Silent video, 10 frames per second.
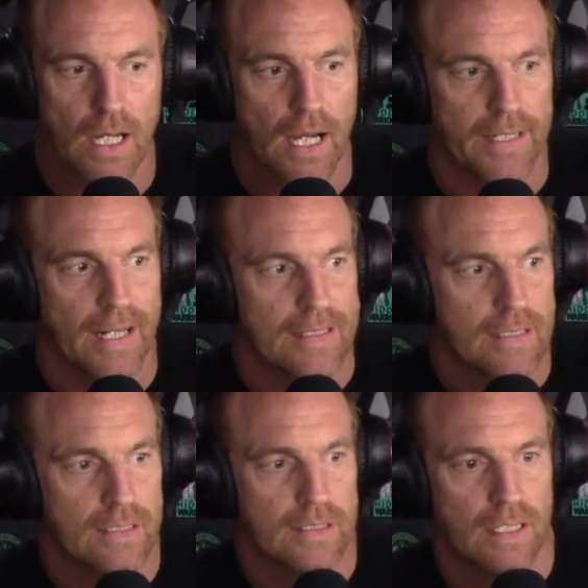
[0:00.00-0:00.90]
And that's
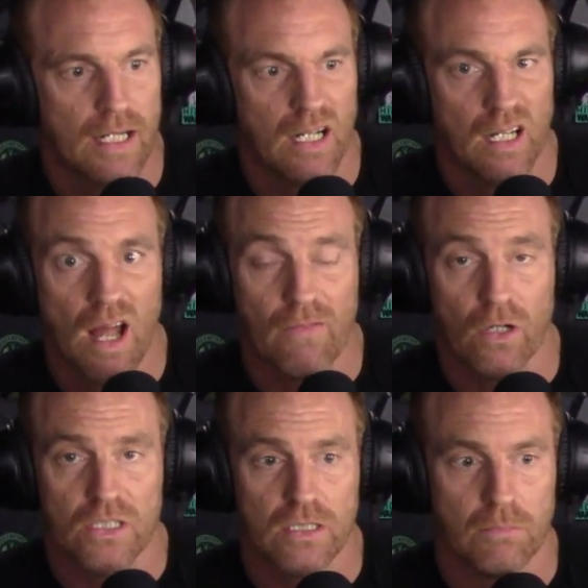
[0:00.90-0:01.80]
because I've
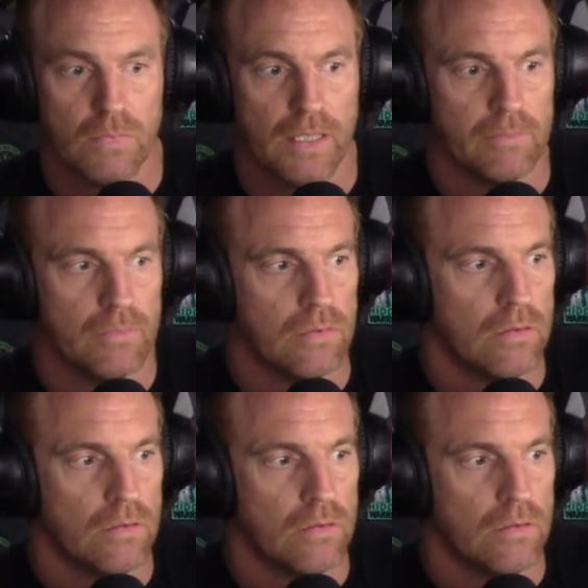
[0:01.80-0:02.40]
got some